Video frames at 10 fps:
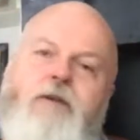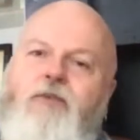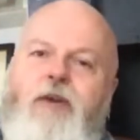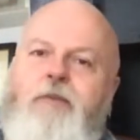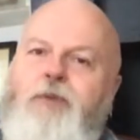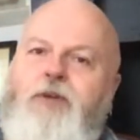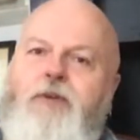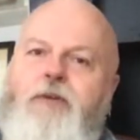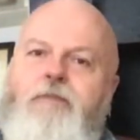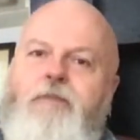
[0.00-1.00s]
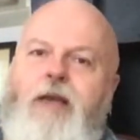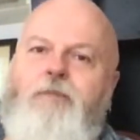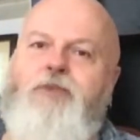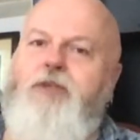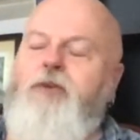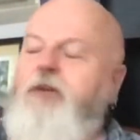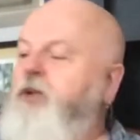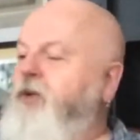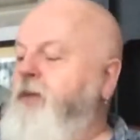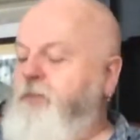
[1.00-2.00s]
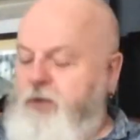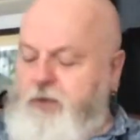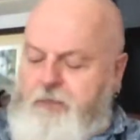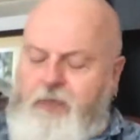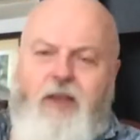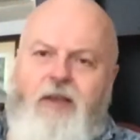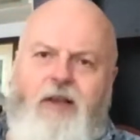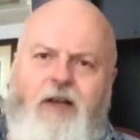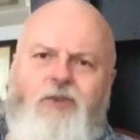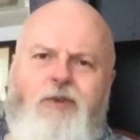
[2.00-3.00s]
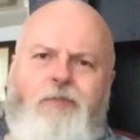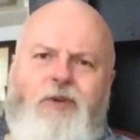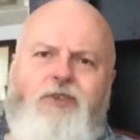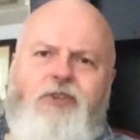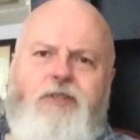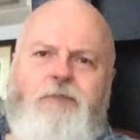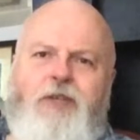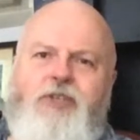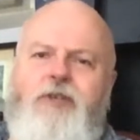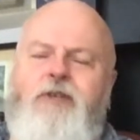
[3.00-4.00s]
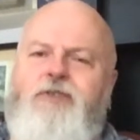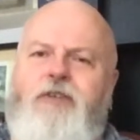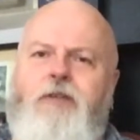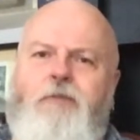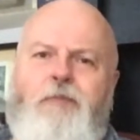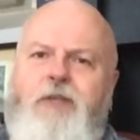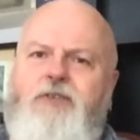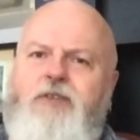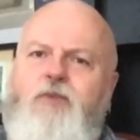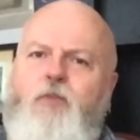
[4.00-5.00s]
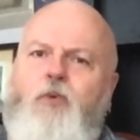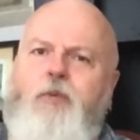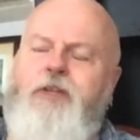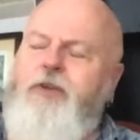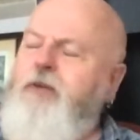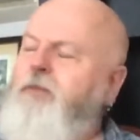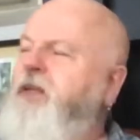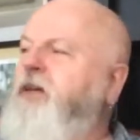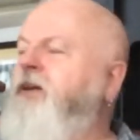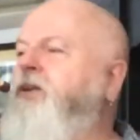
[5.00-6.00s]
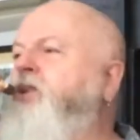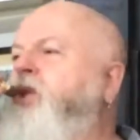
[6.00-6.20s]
Great book, absolutely great book. I do apologise that my shirt's open, but it's so warm and humid here.